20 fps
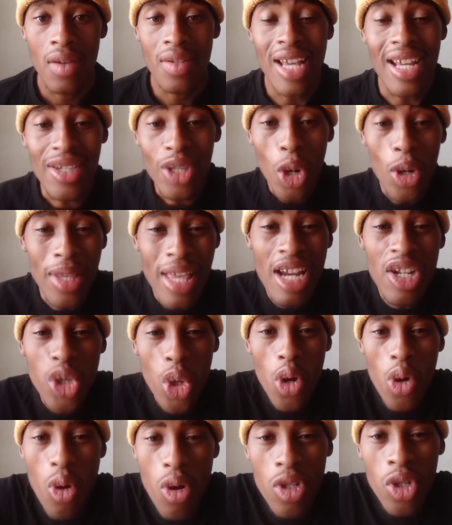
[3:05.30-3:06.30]
They thought that
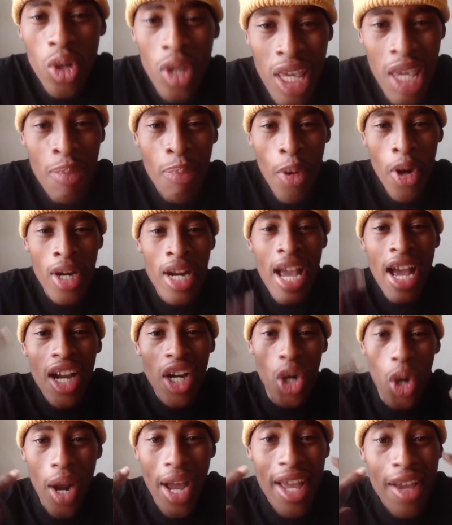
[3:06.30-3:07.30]
you're going to keep on
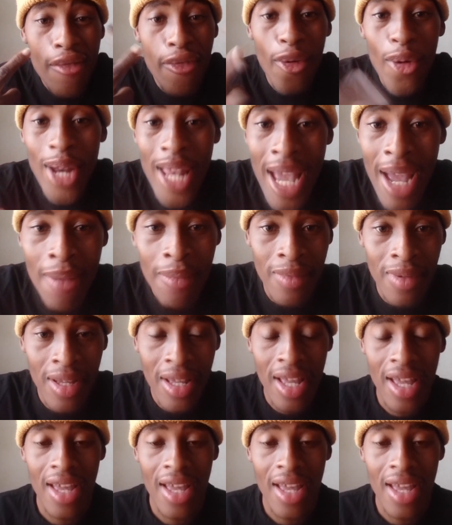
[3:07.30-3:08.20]
crying for them.